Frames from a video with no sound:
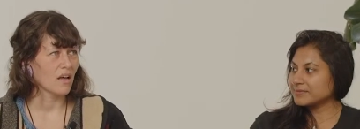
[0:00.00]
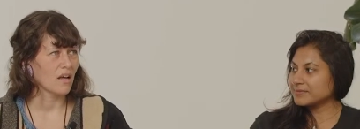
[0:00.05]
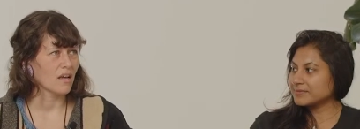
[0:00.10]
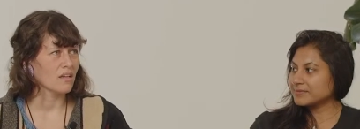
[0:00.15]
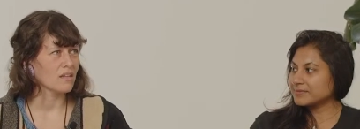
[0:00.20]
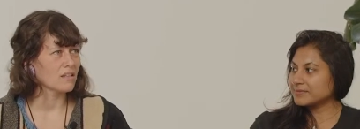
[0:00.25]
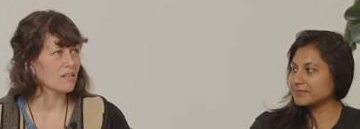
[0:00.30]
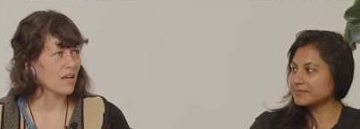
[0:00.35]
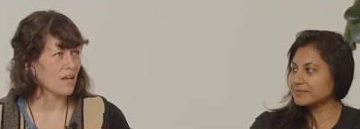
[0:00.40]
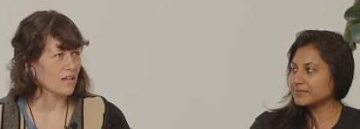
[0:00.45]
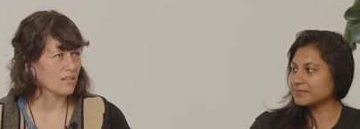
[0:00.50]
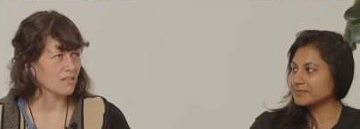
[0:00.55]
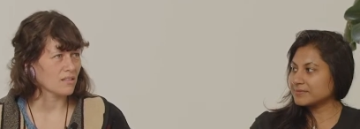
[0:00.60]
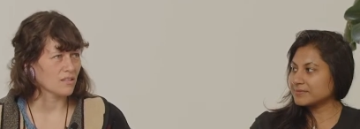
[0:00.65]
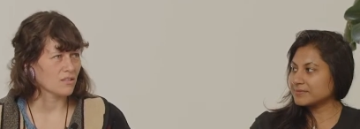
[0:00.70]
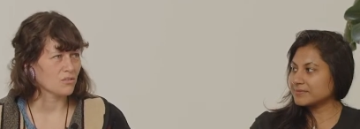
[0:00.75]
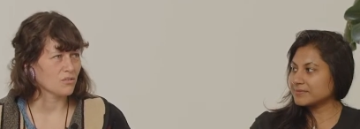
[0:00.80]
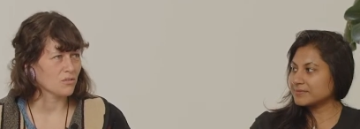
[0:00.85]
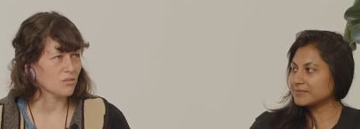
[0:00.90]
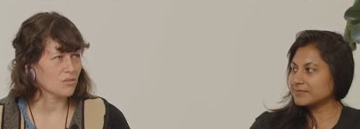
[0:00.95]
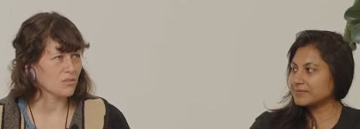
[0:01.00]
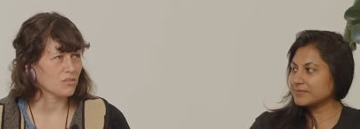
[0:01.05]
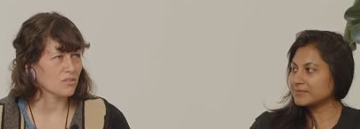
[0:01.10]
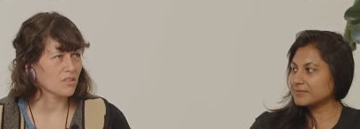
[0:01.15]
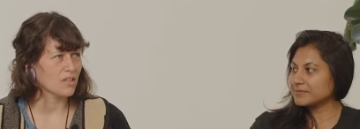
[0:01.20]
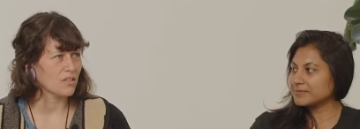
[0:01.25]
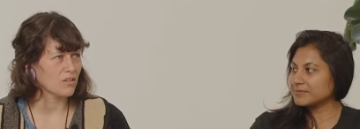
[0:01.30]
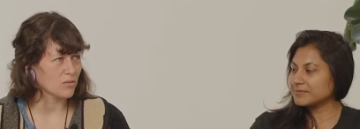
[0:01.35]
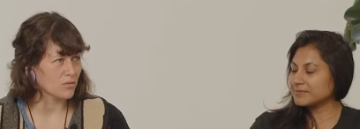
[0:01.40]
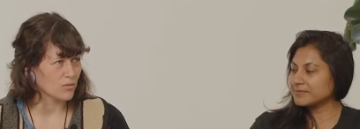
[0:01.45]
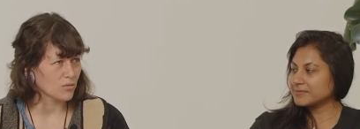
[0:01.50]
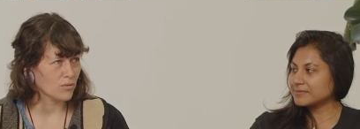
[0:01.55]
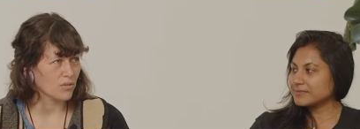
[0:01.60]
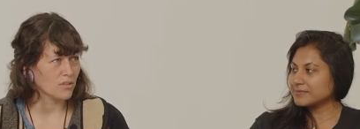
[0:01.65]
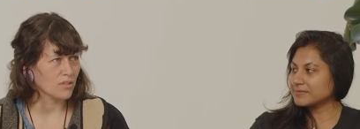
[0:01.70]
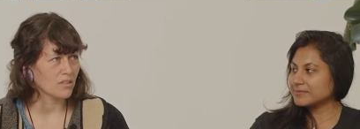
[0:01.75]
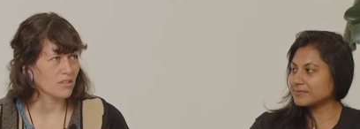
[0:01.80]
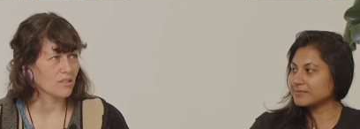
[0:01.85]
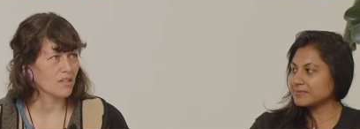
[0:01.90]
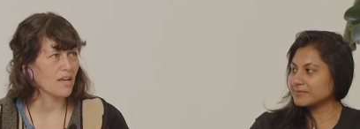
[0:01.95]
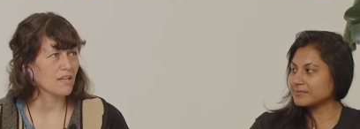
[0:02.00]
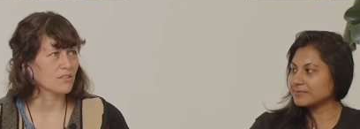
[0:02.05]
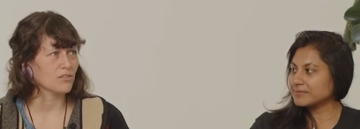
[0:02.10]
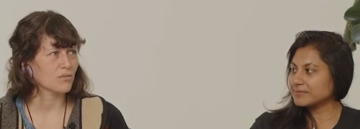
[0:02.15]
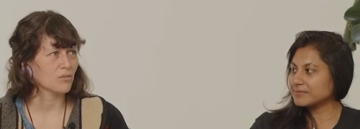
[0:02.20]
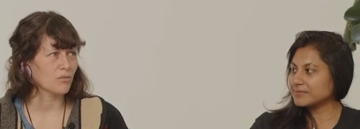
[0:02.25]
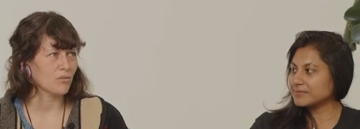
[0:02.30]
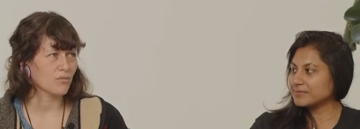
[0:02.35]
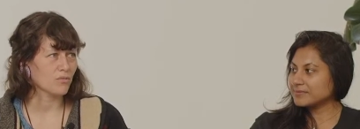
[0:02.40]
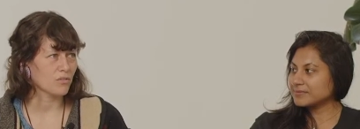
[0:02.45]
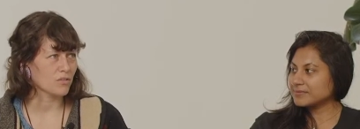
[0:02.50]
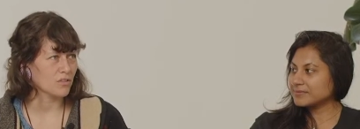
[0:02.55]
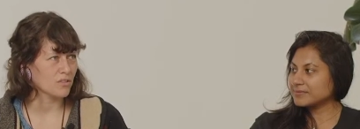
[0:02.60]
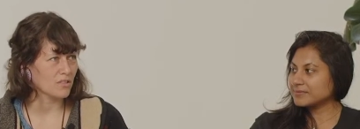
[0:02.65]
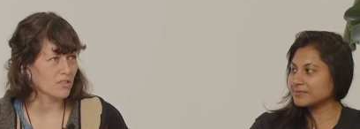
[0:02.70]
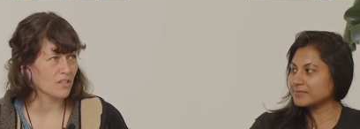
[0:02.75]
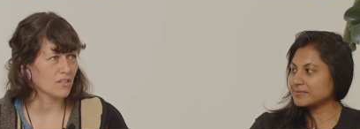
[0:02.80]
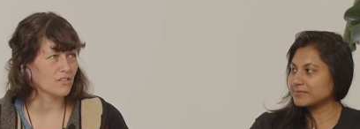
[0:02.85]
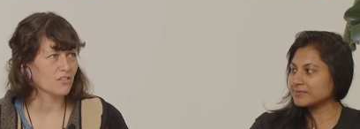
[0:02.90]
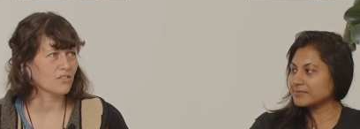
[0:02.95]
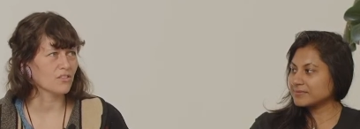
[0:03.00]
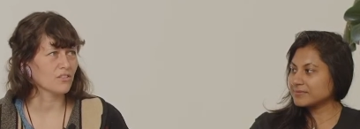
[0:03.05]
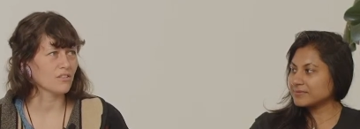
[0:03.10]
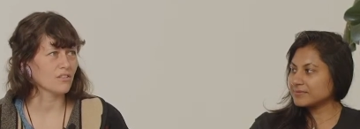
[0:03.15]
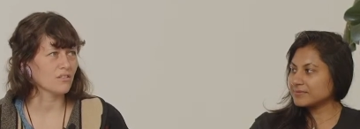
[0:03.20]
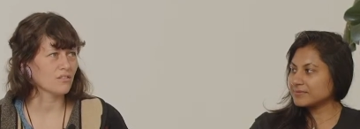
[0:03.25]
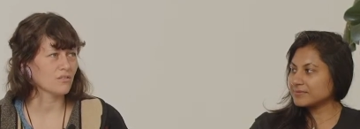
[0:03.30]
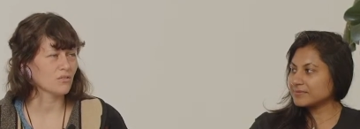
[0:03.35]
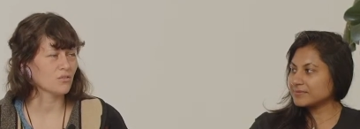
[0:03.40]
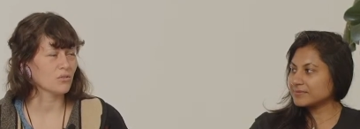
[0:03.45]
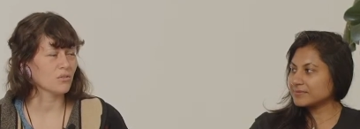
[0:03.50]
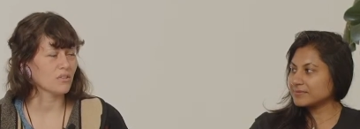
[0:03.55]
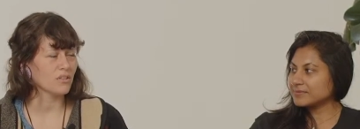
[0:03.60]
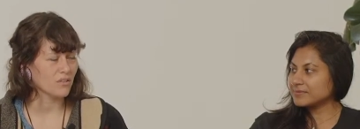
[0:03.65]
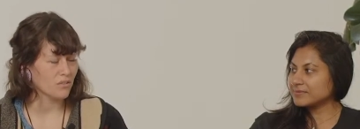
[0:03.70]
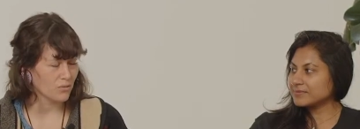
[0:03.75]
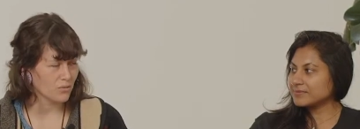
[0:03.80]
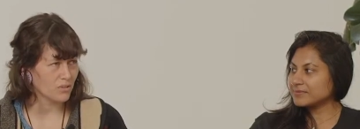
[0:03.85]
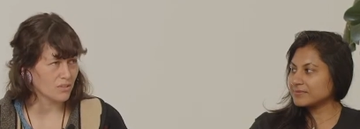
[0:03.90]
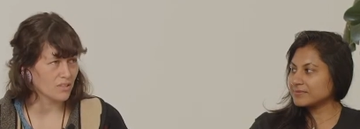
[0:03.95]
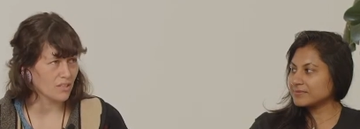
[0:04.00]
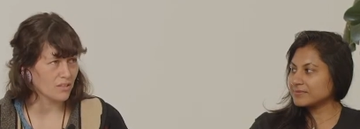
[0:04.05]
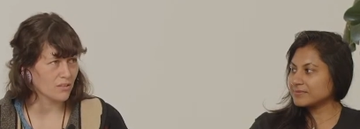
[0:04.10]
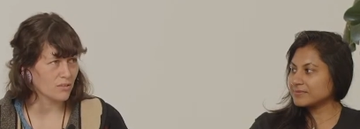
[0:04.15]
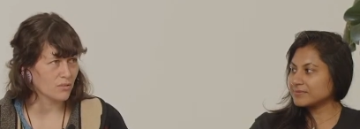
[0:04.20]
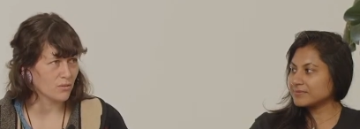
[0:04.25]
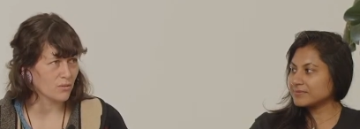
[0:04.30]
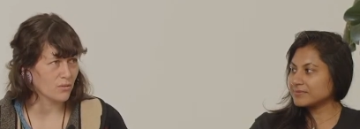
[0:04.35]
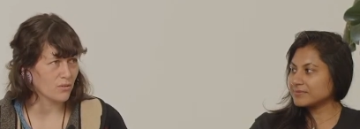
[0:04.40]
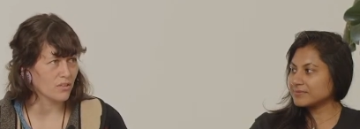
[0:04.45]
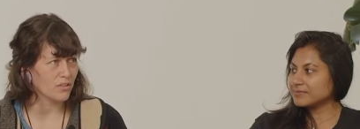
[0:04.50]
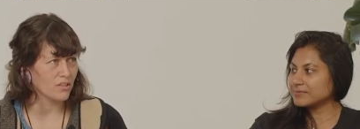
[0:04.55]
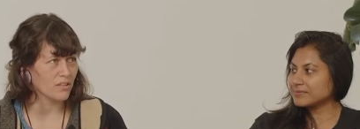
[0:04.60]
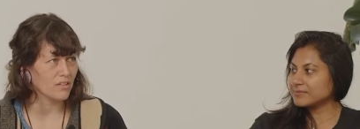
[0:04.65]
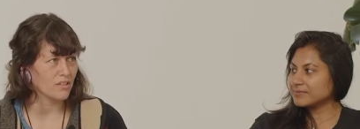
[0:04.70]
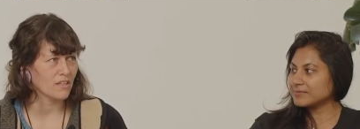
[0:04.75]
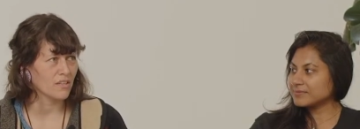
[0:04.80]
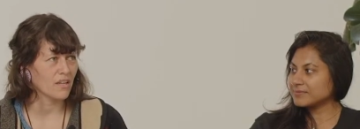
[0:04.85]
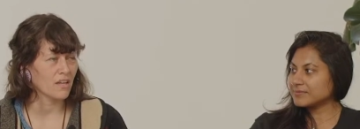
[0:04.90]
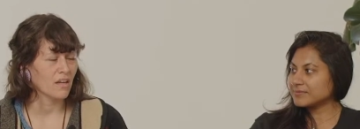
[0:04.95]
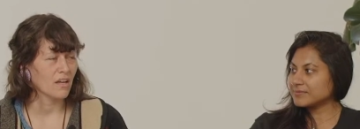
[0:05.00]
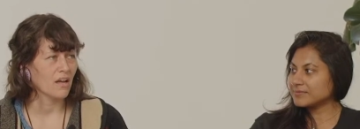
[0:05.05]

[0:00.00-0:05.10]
Speaker 1: and Ancestral Territory Lac Seul First Nation, Treaty 3 Territory.